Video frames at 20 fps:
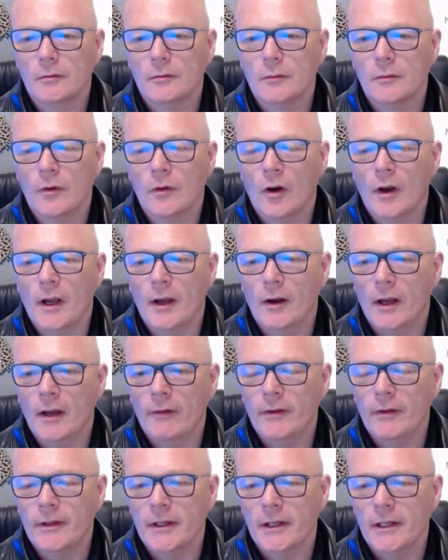We've got
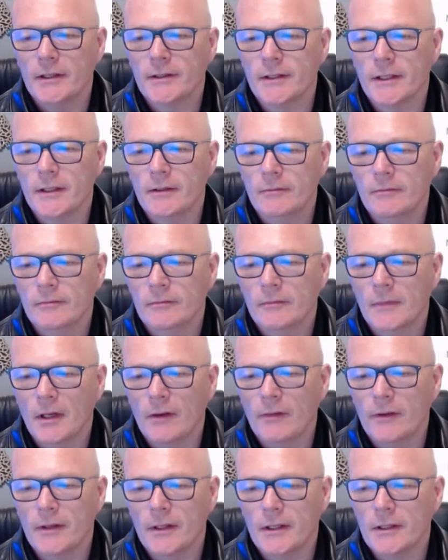everything is in.
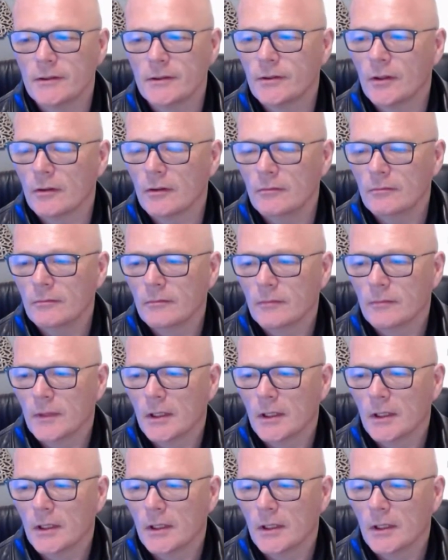Everything is done.